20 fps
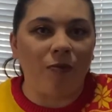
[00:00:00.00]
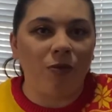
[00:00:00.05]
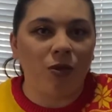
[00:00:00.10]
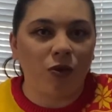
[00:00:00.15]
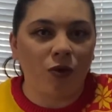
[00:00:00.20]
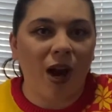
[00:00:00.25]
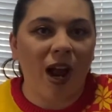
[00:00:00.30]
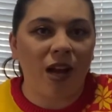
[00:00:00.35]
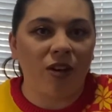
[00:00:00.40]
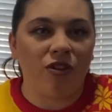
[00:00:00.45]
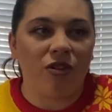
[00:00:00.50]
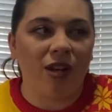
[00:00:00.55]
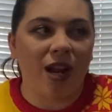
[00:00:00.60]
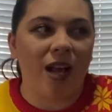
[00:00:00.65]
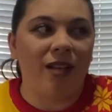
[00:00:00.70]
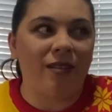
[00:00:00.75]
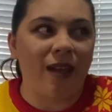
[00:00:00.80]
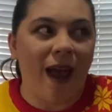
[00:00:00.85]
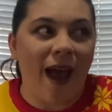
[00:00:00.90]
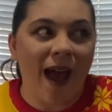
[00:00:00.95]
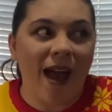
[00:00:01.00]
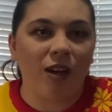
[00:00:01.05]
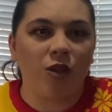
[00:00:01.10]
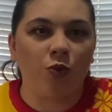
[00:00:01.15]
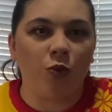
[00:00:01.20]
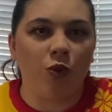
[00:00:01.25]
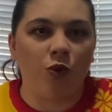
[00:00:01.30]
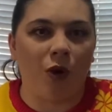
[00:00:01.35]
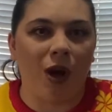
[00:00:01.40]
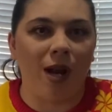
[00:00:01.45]
scratch that has
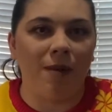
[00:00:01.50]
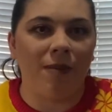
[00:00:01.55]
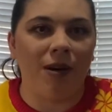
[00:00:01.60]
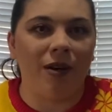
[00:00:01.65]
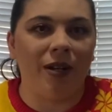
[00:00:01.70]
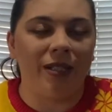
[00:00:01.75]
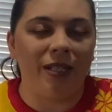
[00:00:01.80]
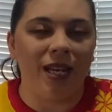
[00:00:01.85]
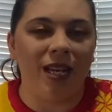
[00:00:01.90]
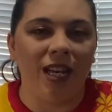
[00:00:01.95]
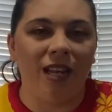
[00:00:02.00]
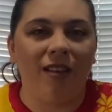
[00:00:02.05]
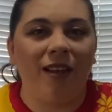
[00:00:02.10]
actual cranberries in it.